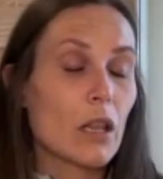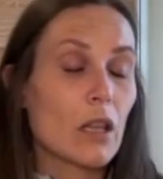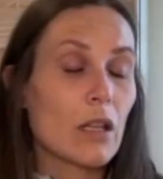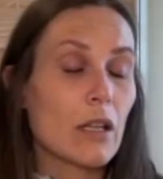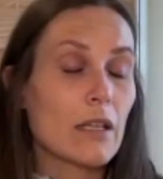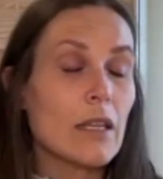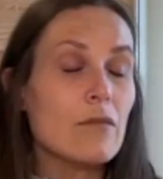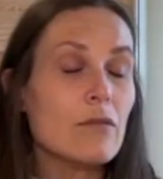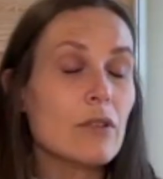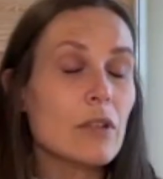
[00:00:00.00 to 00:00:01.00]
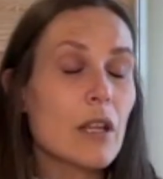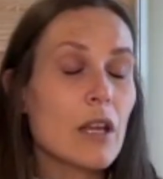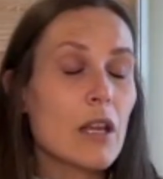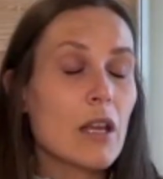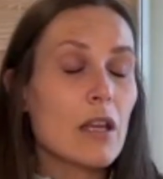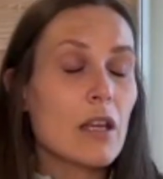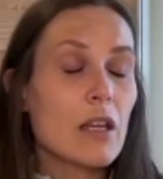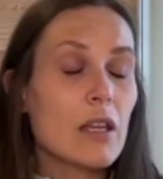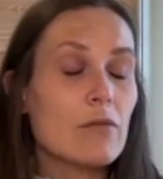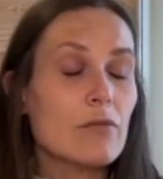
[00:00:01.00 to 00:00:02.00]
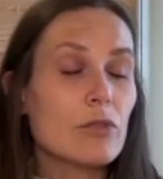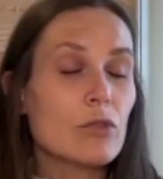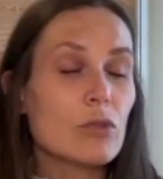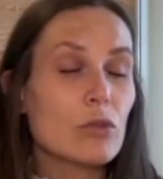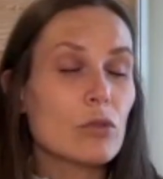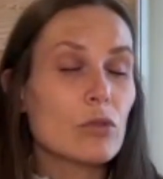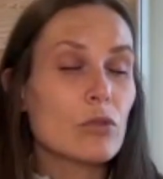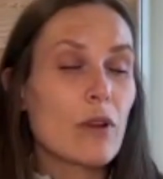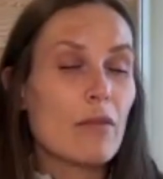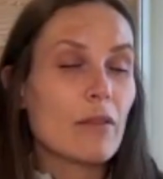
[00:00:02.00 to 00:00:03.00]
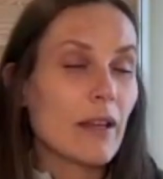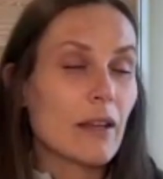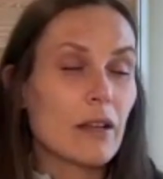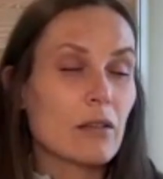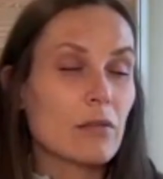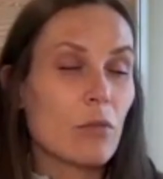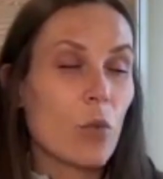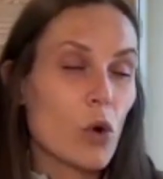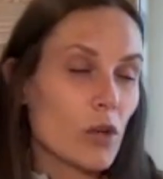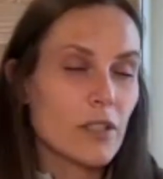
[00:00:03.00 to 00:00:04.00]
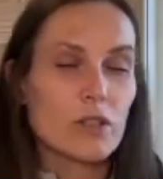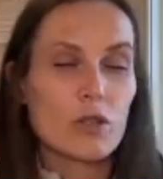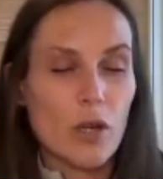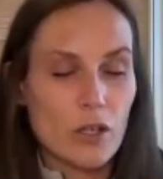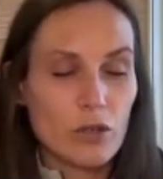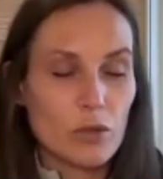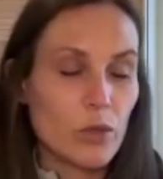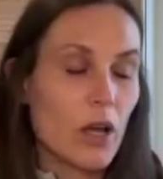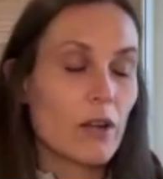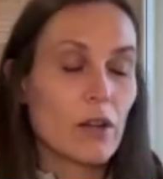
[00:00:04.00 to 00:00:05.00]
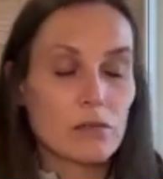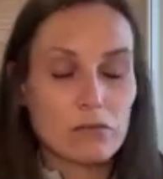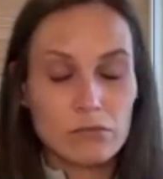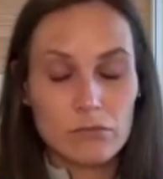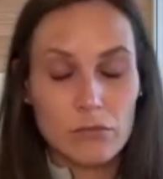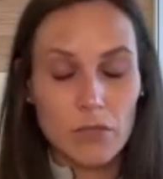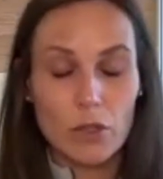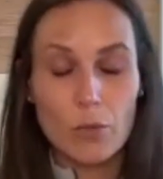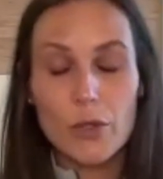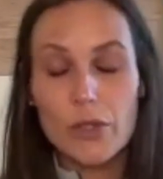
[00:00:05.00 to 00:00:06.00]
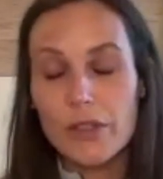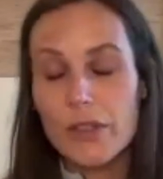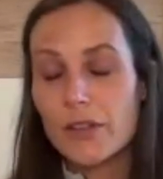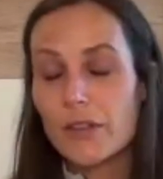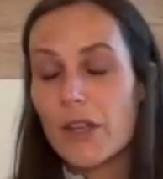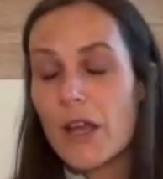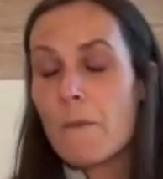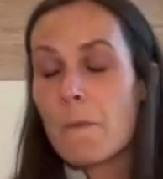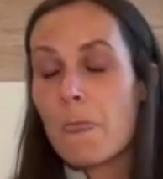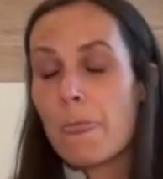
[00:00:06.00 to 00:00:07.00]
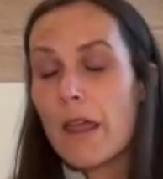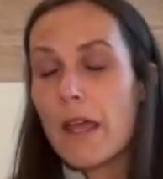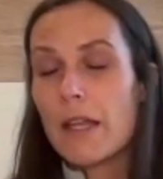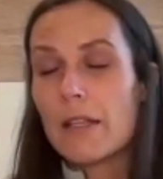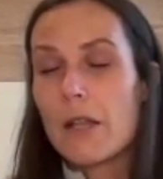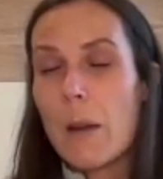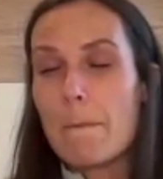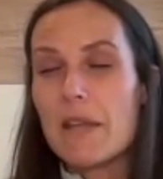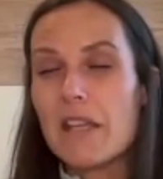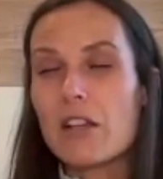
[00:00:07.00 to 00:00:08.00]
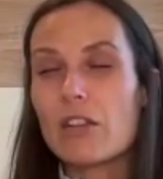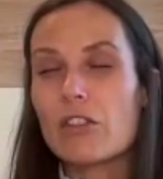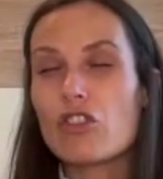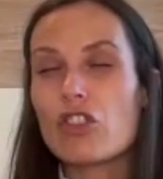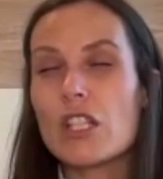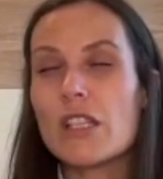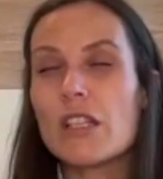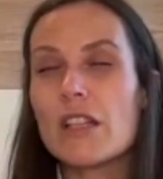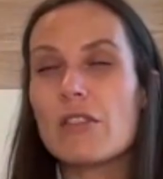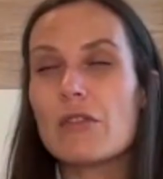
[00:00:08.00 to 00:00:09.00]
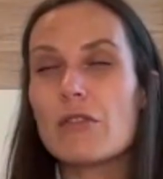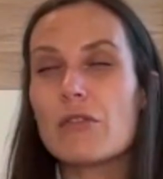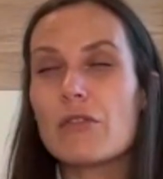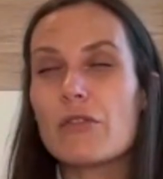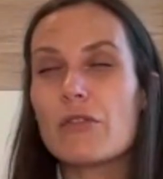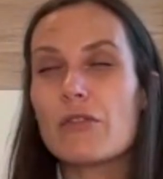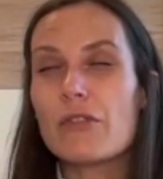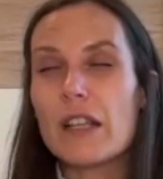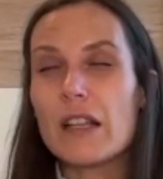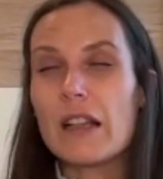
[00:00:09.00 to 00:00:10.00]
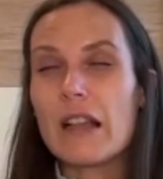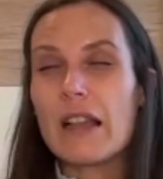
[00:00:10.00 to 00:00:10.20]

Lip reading: like even to have like war situations with other communities. And because she didn't feel